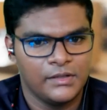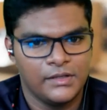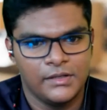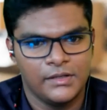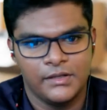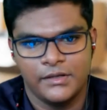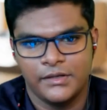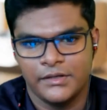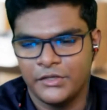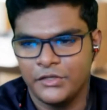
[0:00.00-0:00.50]

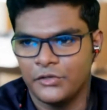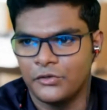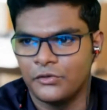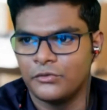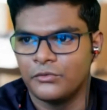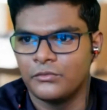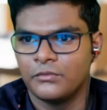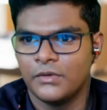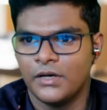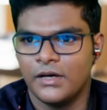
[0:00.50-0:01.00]
uh, you
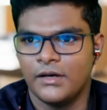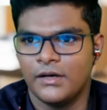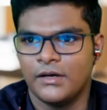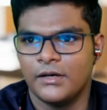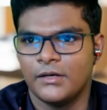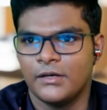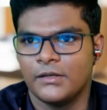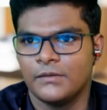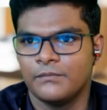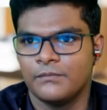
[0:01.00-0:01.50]
know,
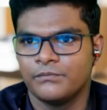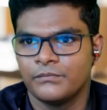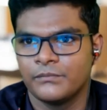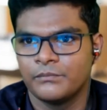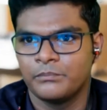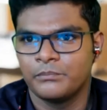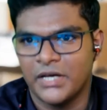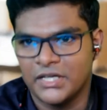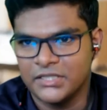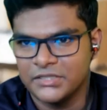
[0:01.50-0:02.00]
uh,
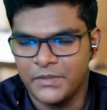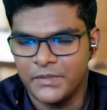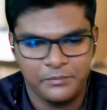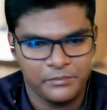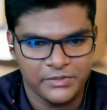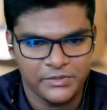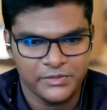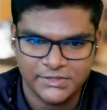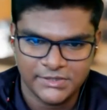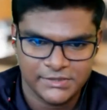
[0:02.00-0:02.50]
past
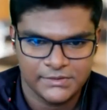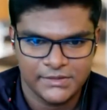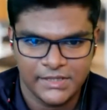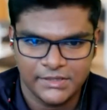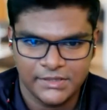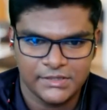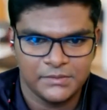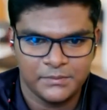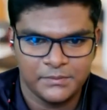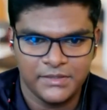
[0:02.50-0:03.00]
papers.
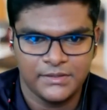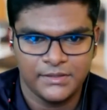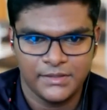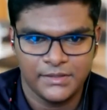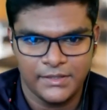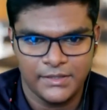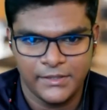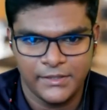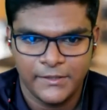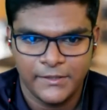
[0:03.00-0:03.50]
That's
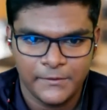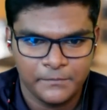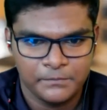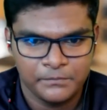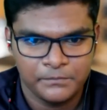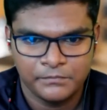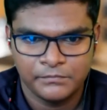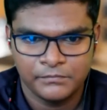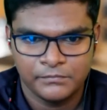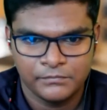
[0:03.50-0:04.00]
basically it.
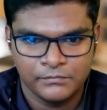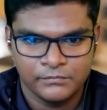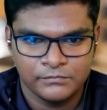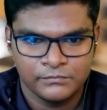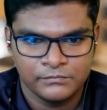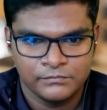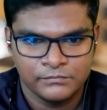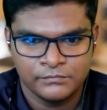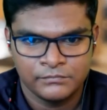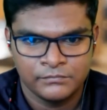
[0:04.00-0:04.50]

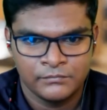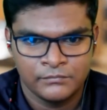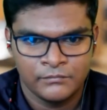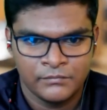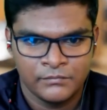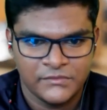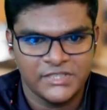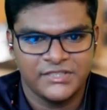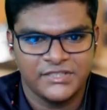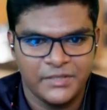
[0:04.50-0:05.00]
Like,